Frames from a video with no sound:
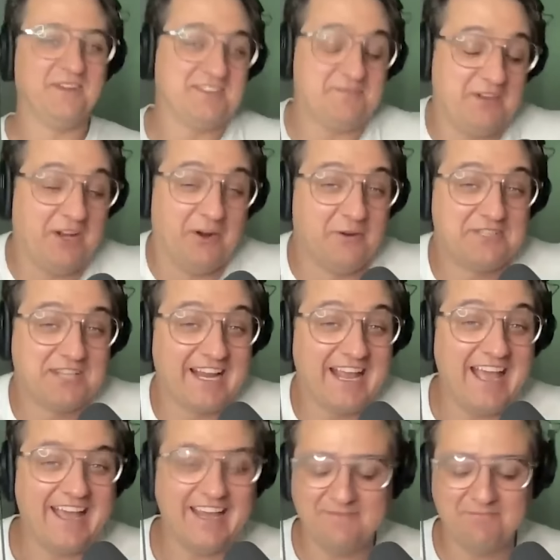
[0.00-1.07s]
which I
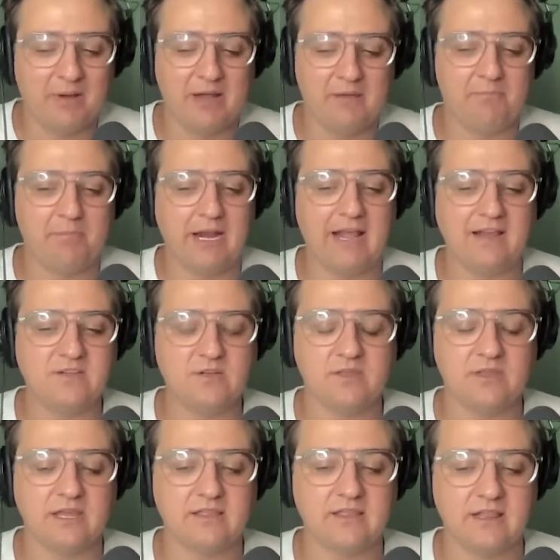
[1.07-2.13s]
get, but I do
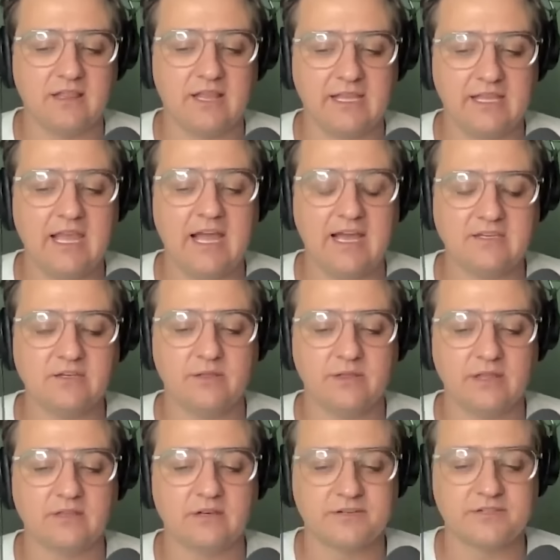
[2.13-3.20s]
think that I do
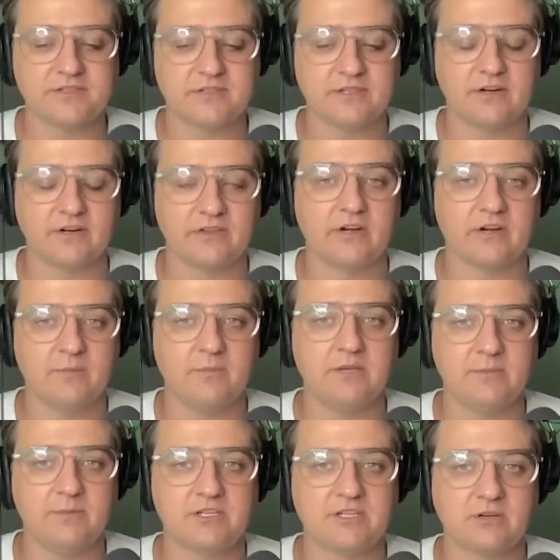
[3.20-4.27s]
think there can be
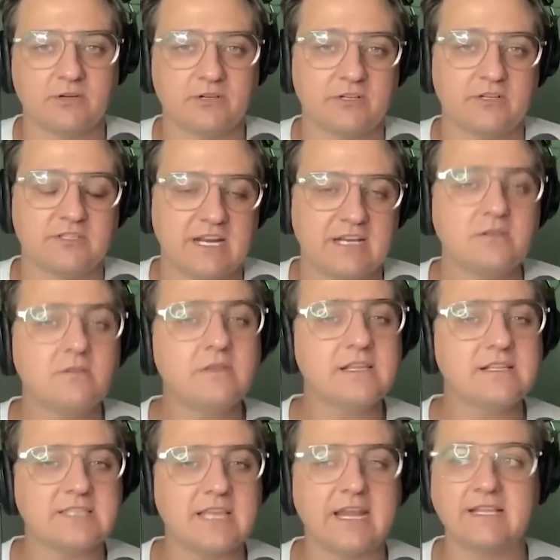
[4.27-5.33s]
diminishing returns. And I do
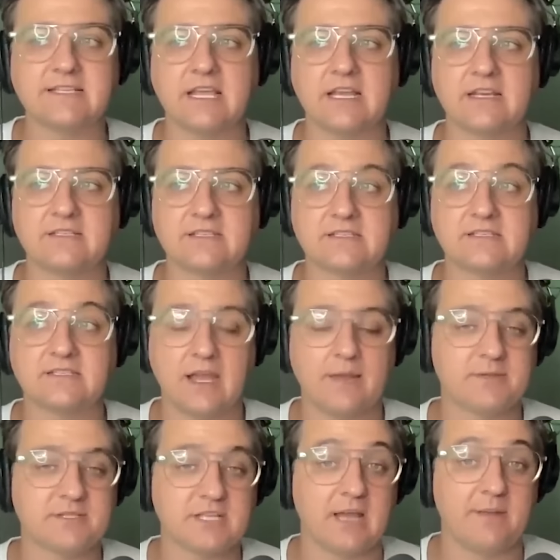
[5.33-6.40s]
think setting
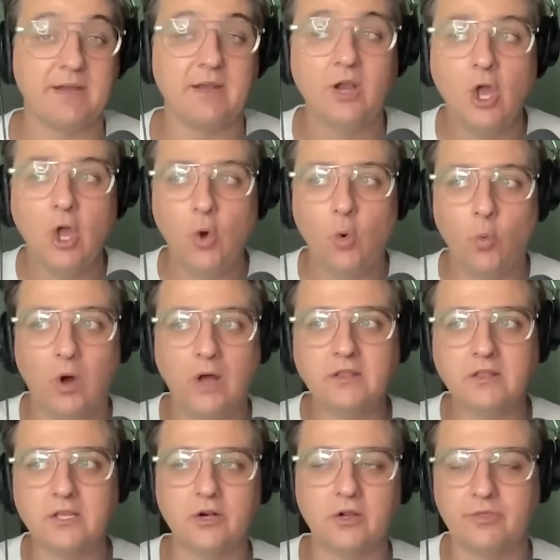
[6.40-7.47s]
time aside, I mean,
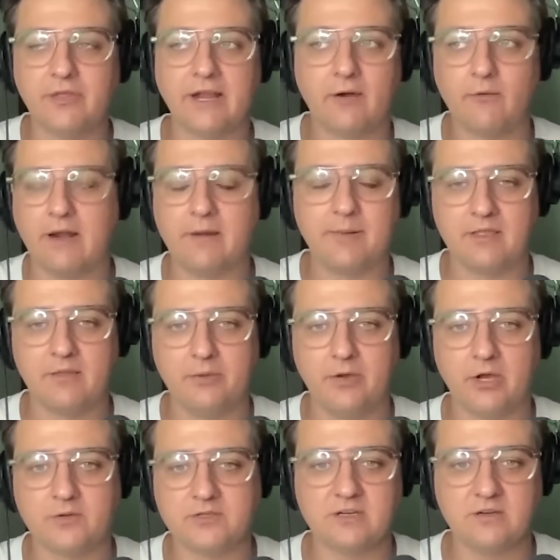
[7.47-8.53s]
one little thing I write about in the
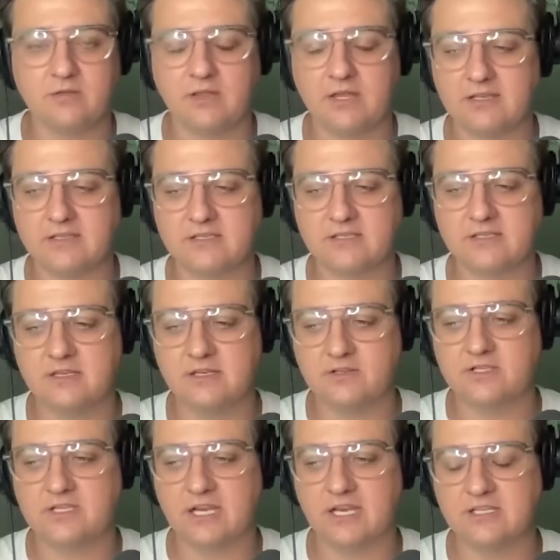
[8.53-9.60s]
book, which I do think is
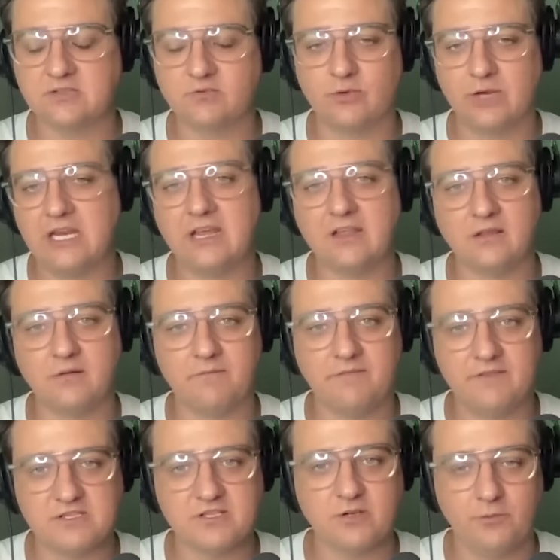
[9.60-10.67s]
interesting, is reading the
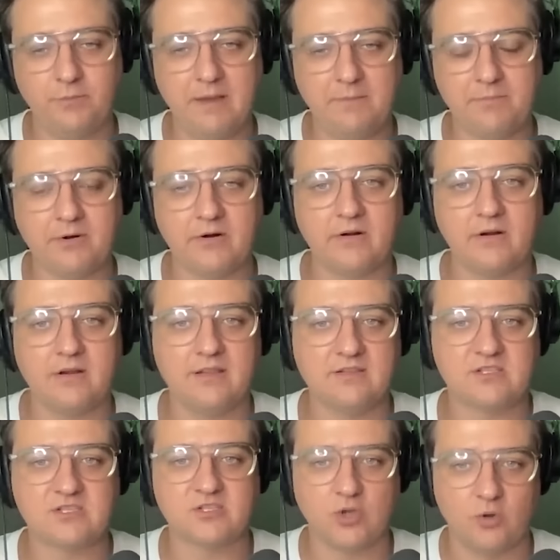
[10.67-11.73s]
physical paper
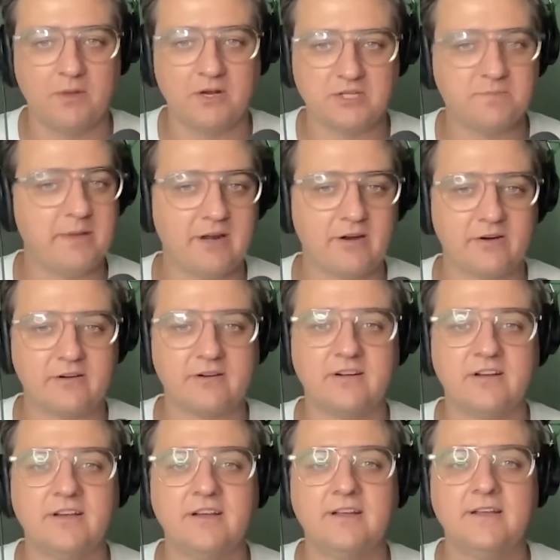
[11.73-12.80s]
is so much better
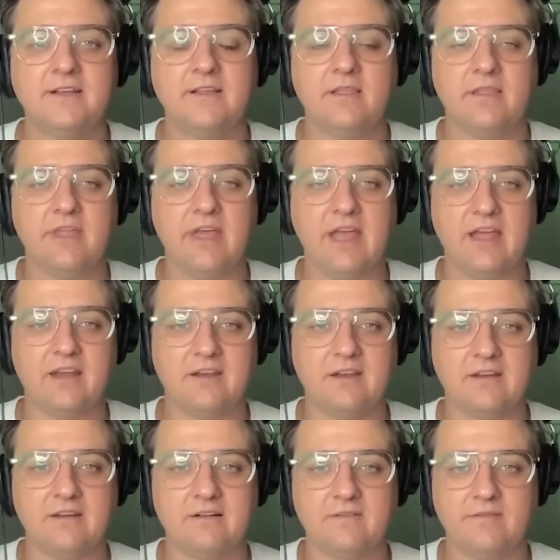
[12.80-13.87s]

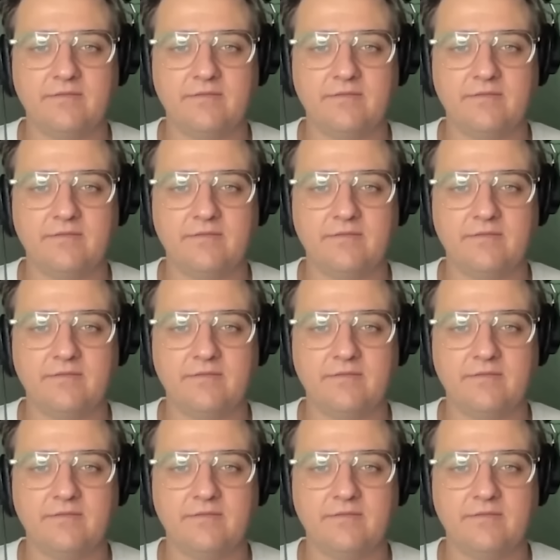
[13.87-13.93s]
than